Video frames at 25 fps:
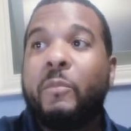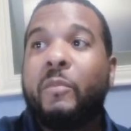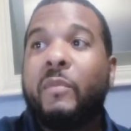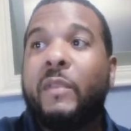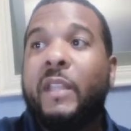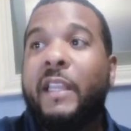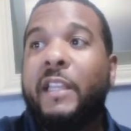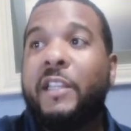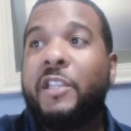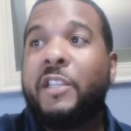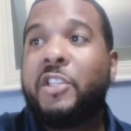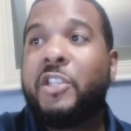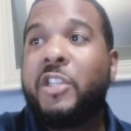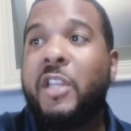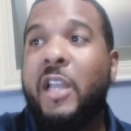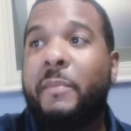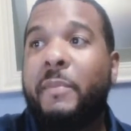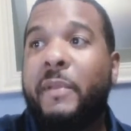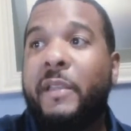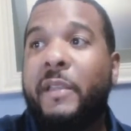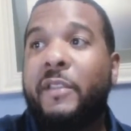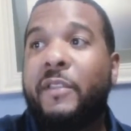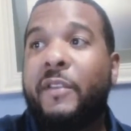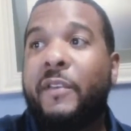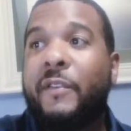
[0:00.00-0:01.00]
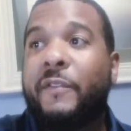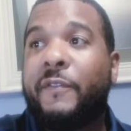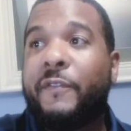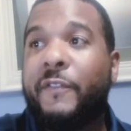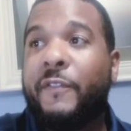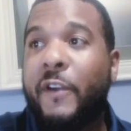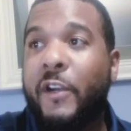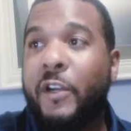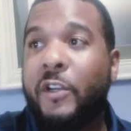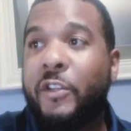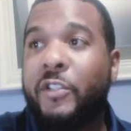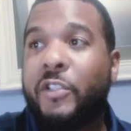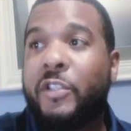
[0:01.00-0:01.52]
It shall be the
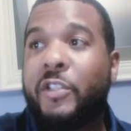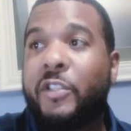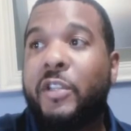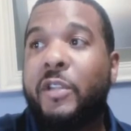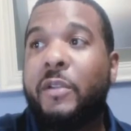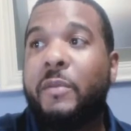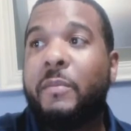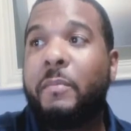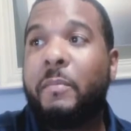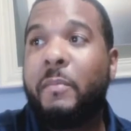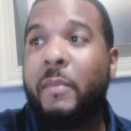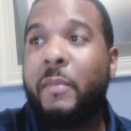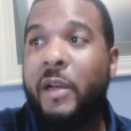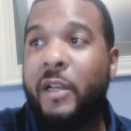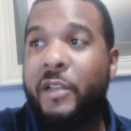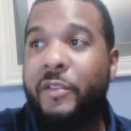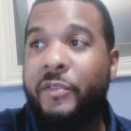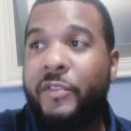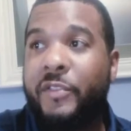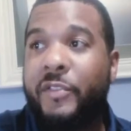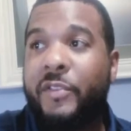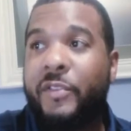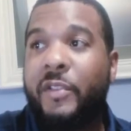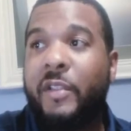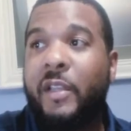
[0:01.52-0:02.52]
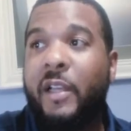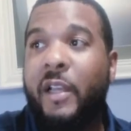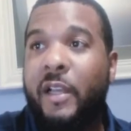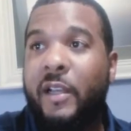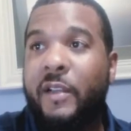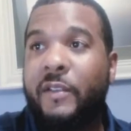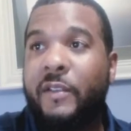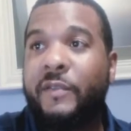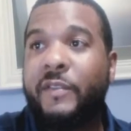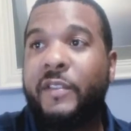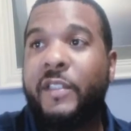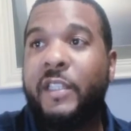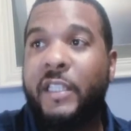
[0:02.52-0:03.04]
first month
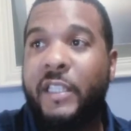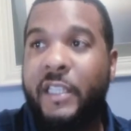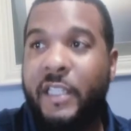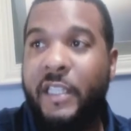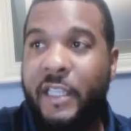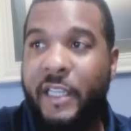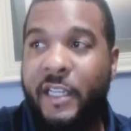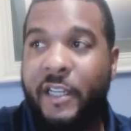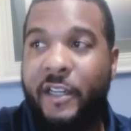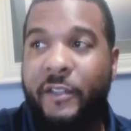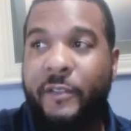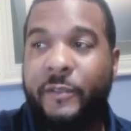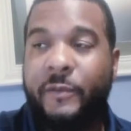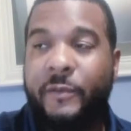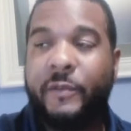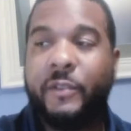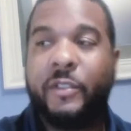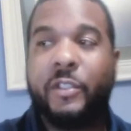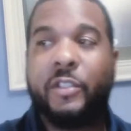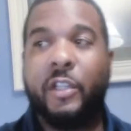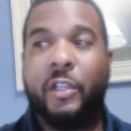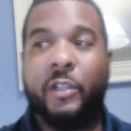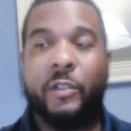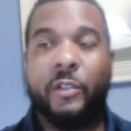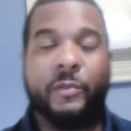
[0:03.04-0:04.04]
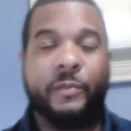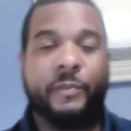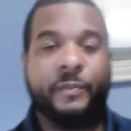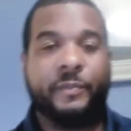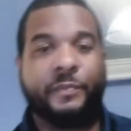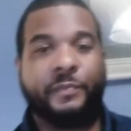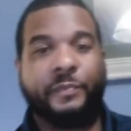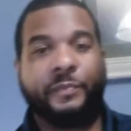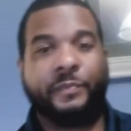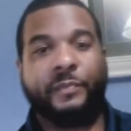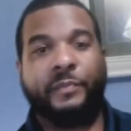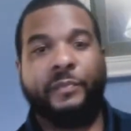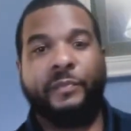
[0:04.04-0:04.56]
of the year. So,
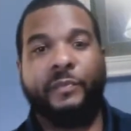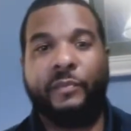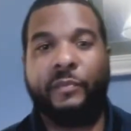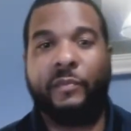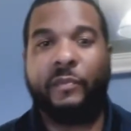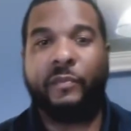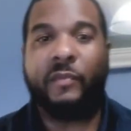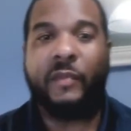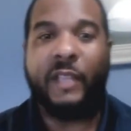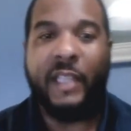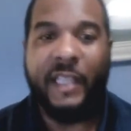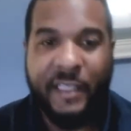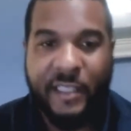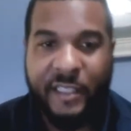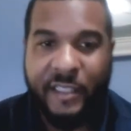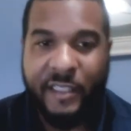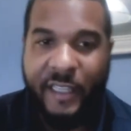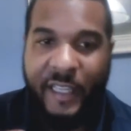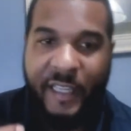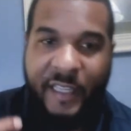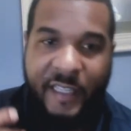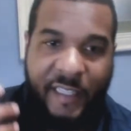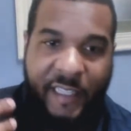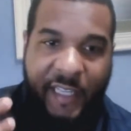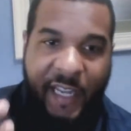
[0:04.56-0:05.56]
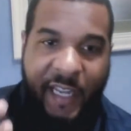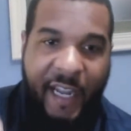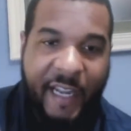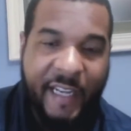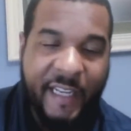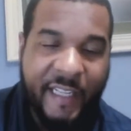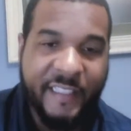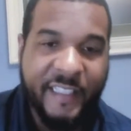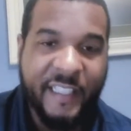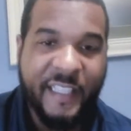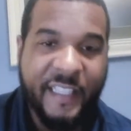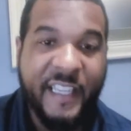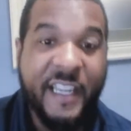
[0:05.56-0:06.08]
he's
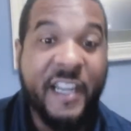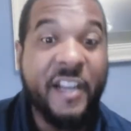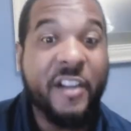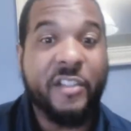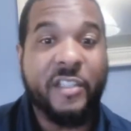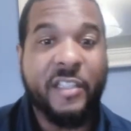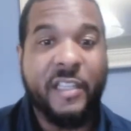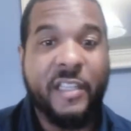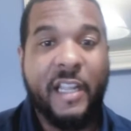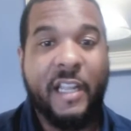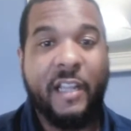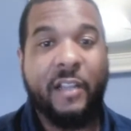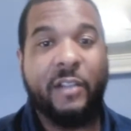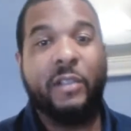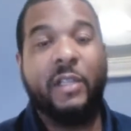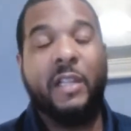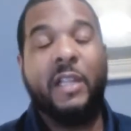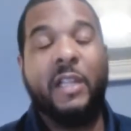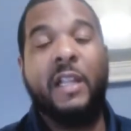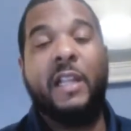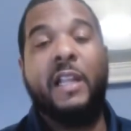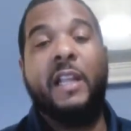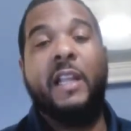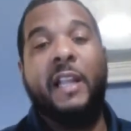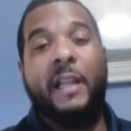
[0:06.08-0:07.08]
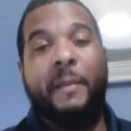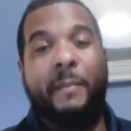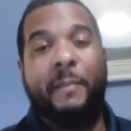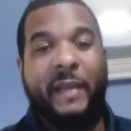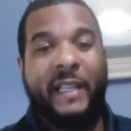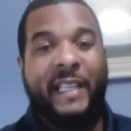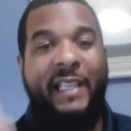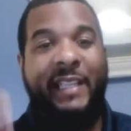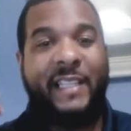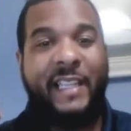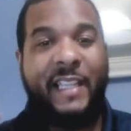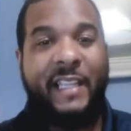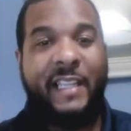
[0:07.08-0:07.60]
indicating the years now, but
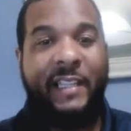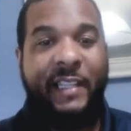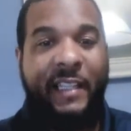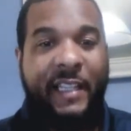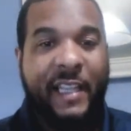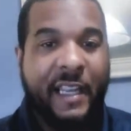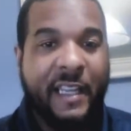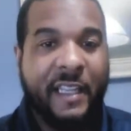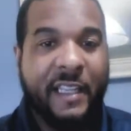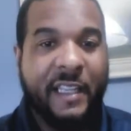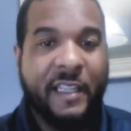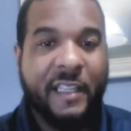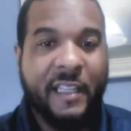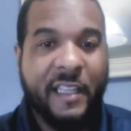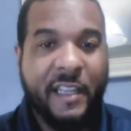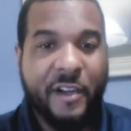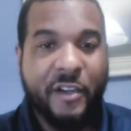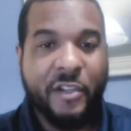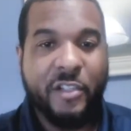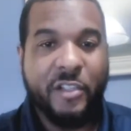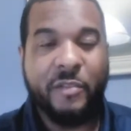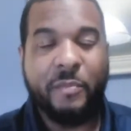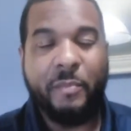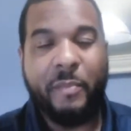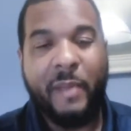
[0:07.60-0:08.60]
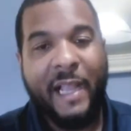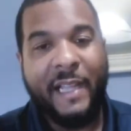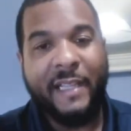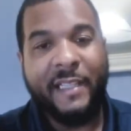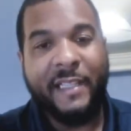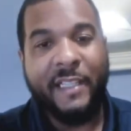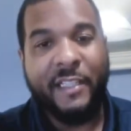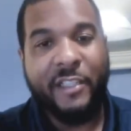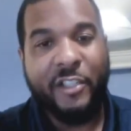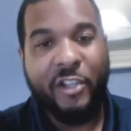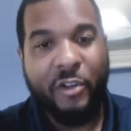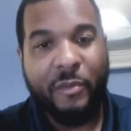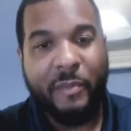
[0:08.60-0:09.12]
he's indicating the years by
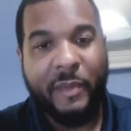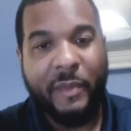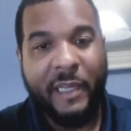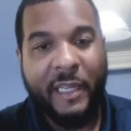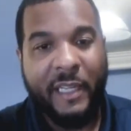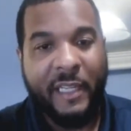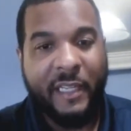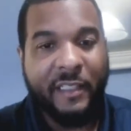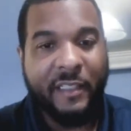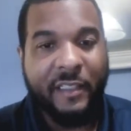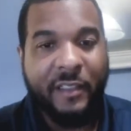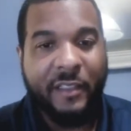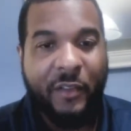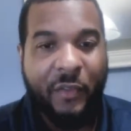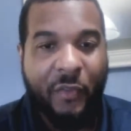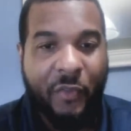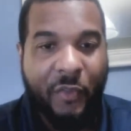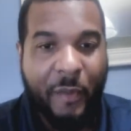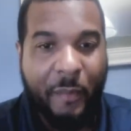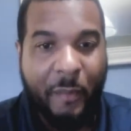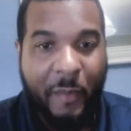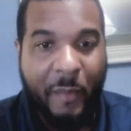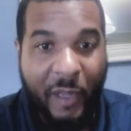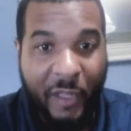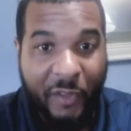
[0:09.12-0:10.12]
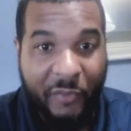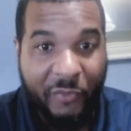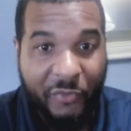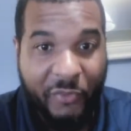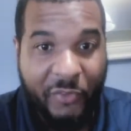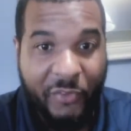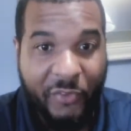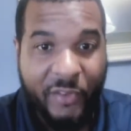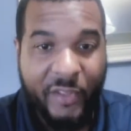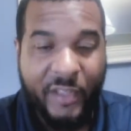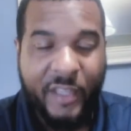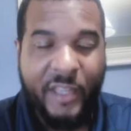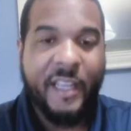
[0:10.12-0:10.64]
determining the
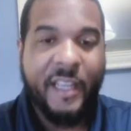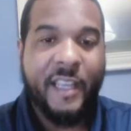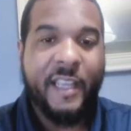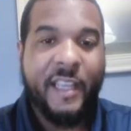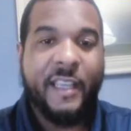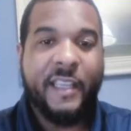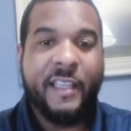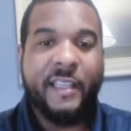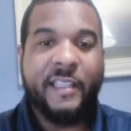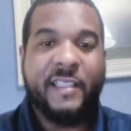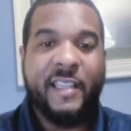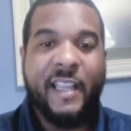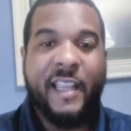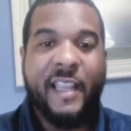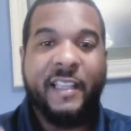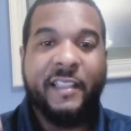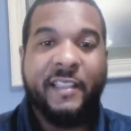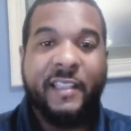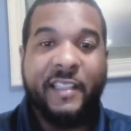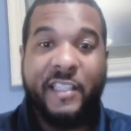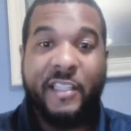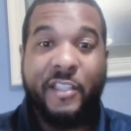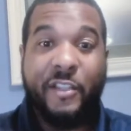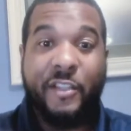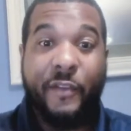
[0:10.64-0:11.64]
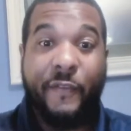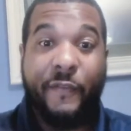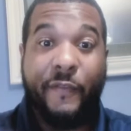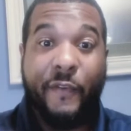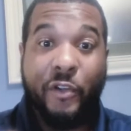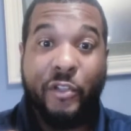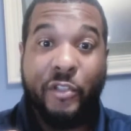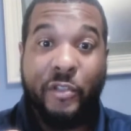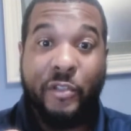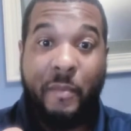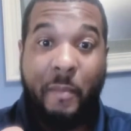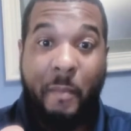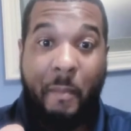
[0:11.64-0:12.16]
month. He's saying this is the
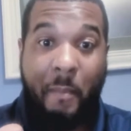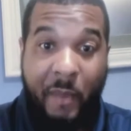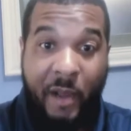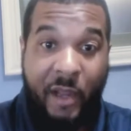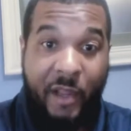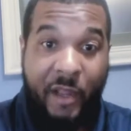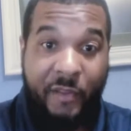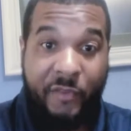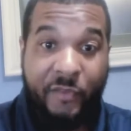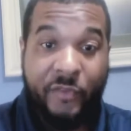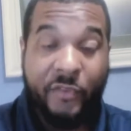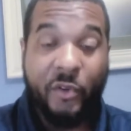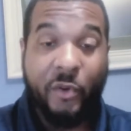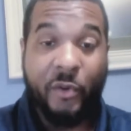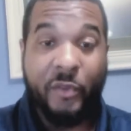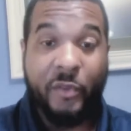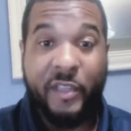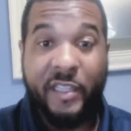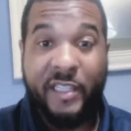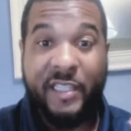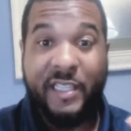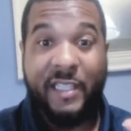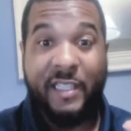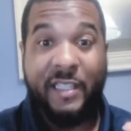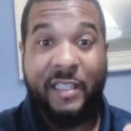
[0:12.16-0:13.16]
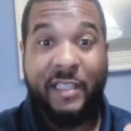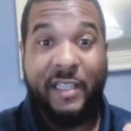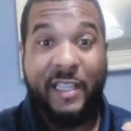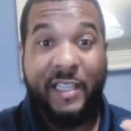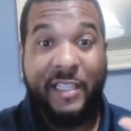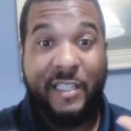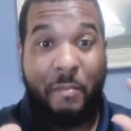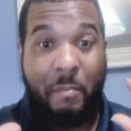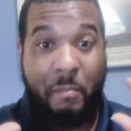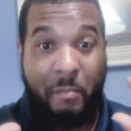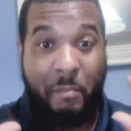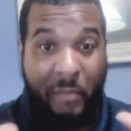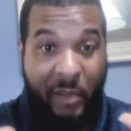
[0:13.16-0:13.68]
first month, or
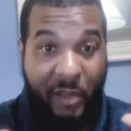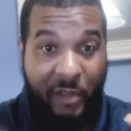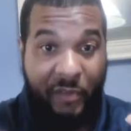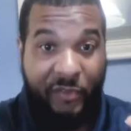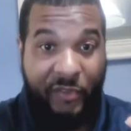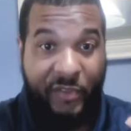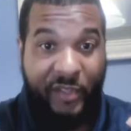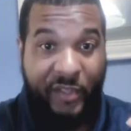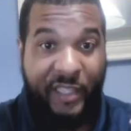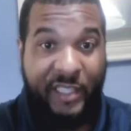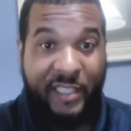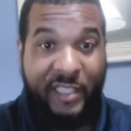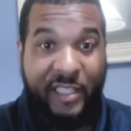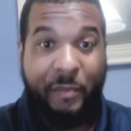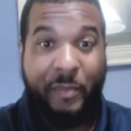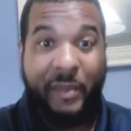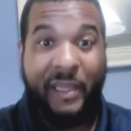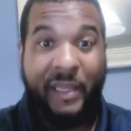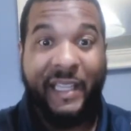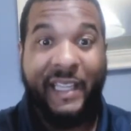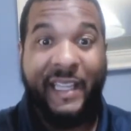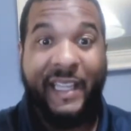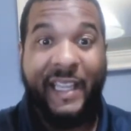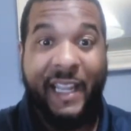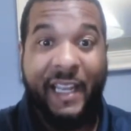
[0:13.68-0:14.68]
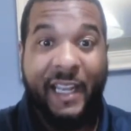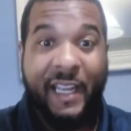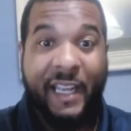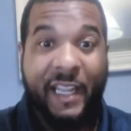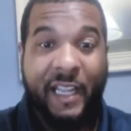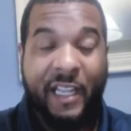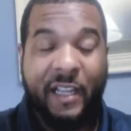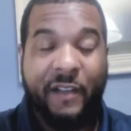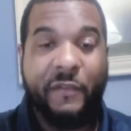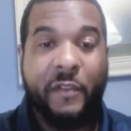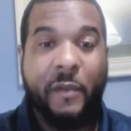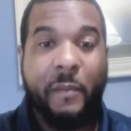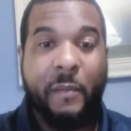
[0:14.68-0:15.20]
this month is the beginning
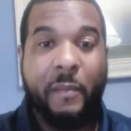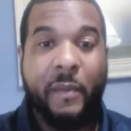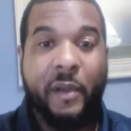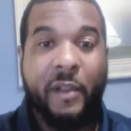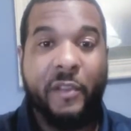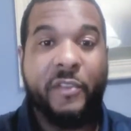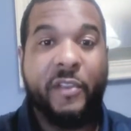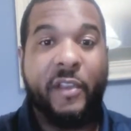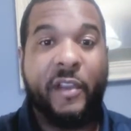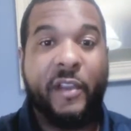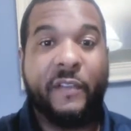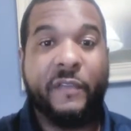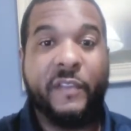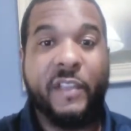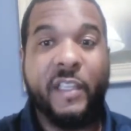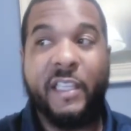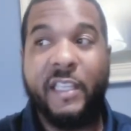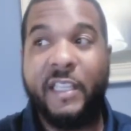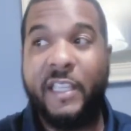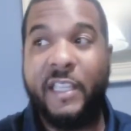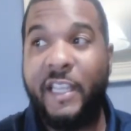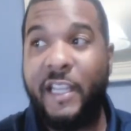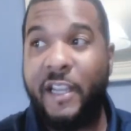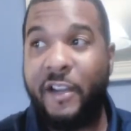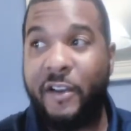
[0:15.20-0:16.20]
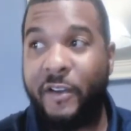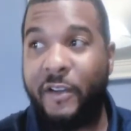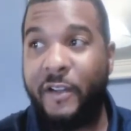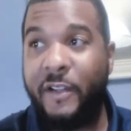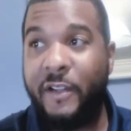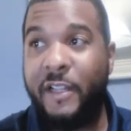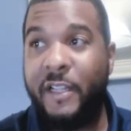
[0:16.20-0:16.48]
of the month of the year.